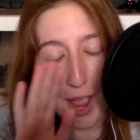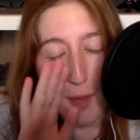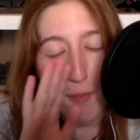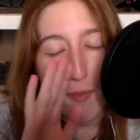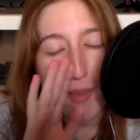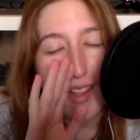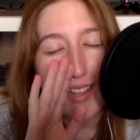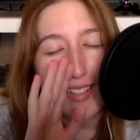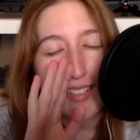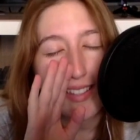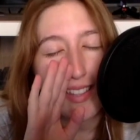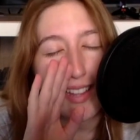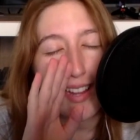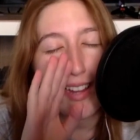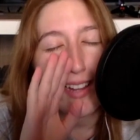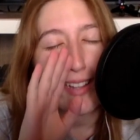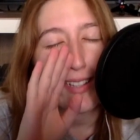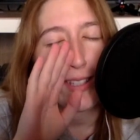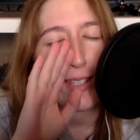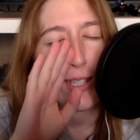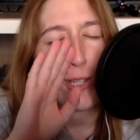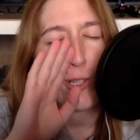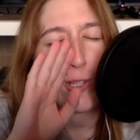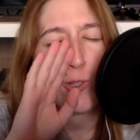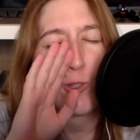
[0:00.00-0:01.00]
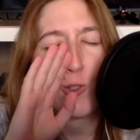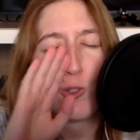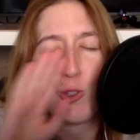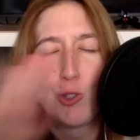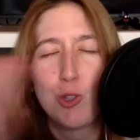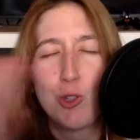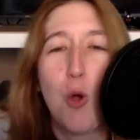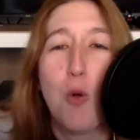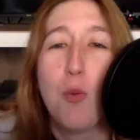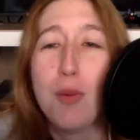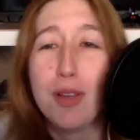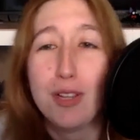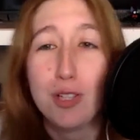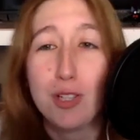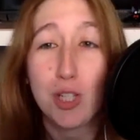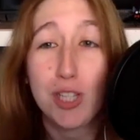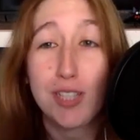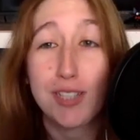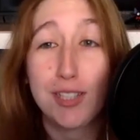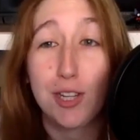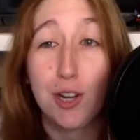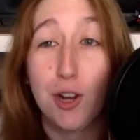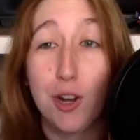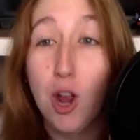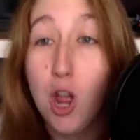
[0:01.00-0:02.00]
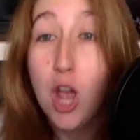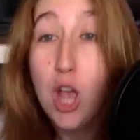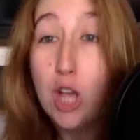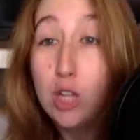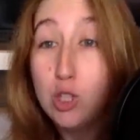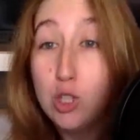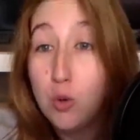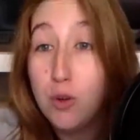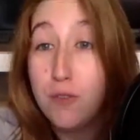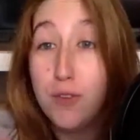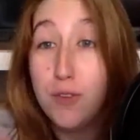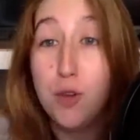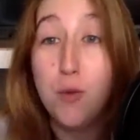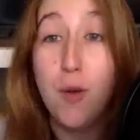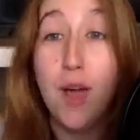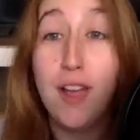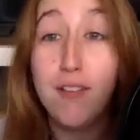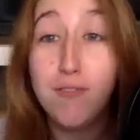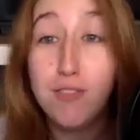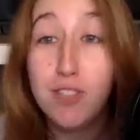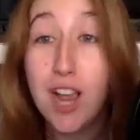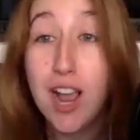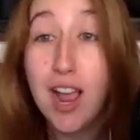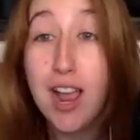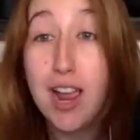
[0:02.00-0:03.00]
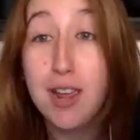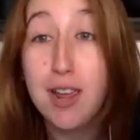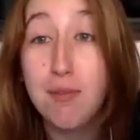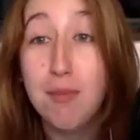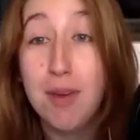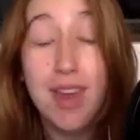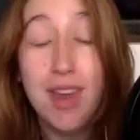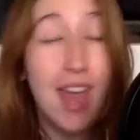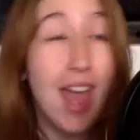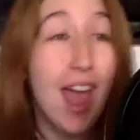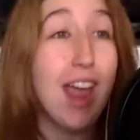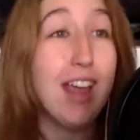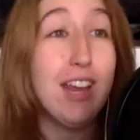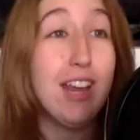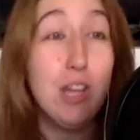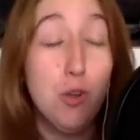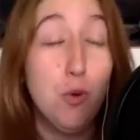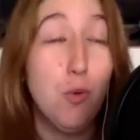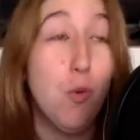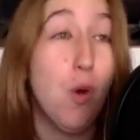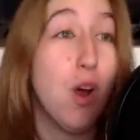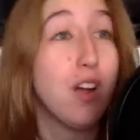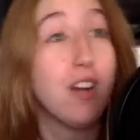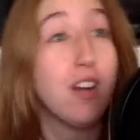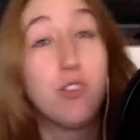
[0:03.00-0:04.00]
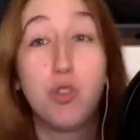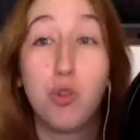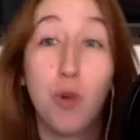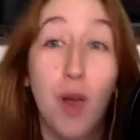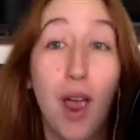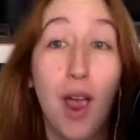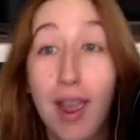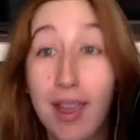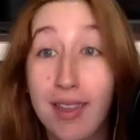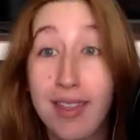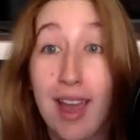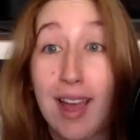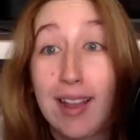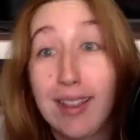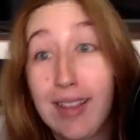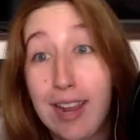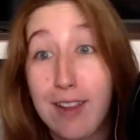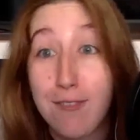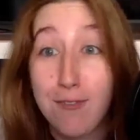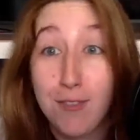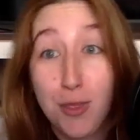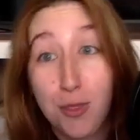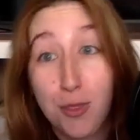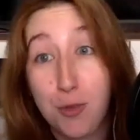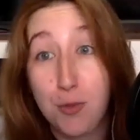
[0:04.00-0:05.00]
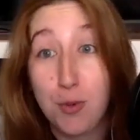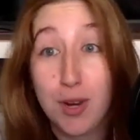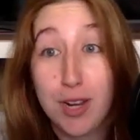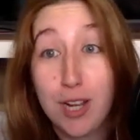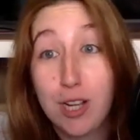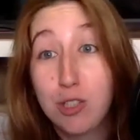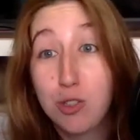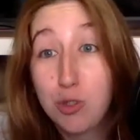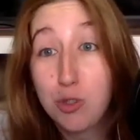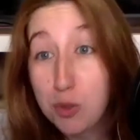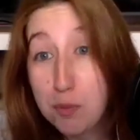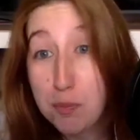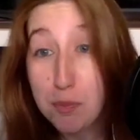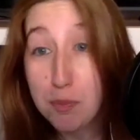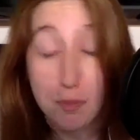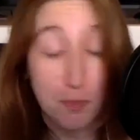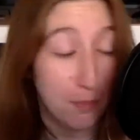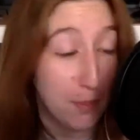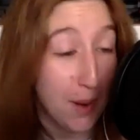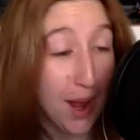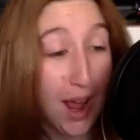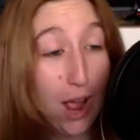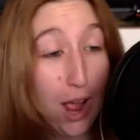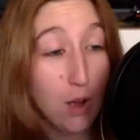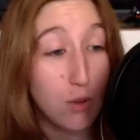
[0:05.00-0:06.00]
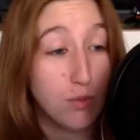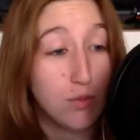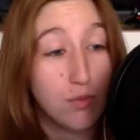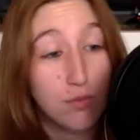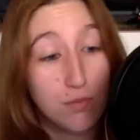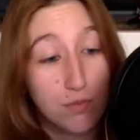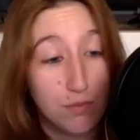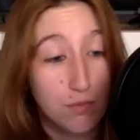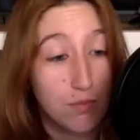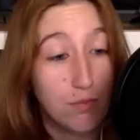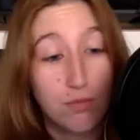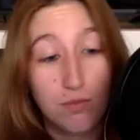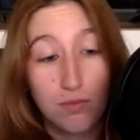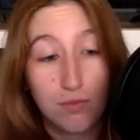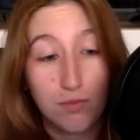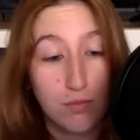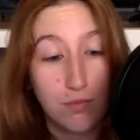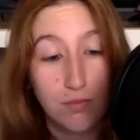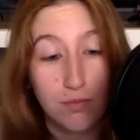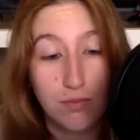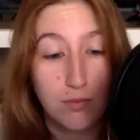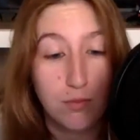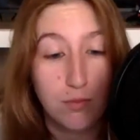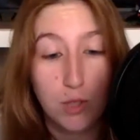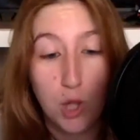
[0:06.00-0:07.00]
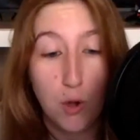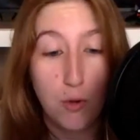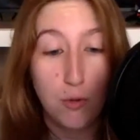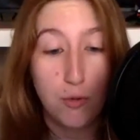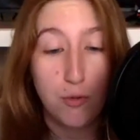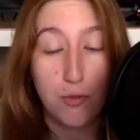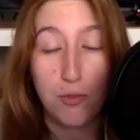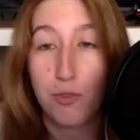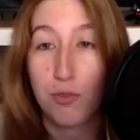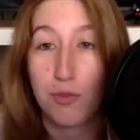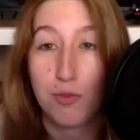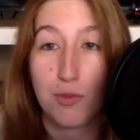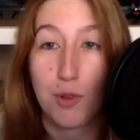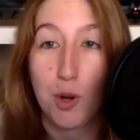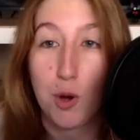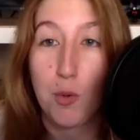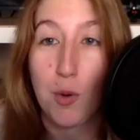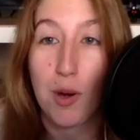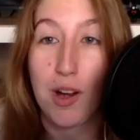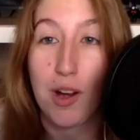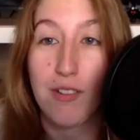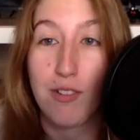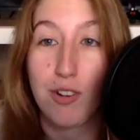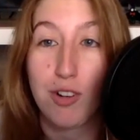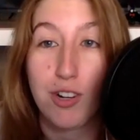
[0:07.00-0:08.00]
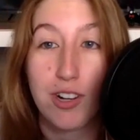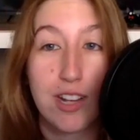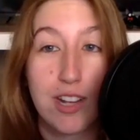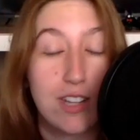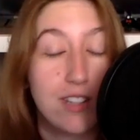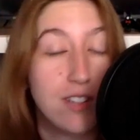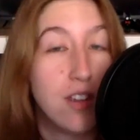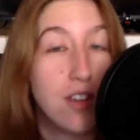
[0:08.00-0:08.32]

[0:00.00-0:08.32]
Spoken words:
that makes things so much easier. So if you have time and you want to try that like 300-pound loaf or whatever it is,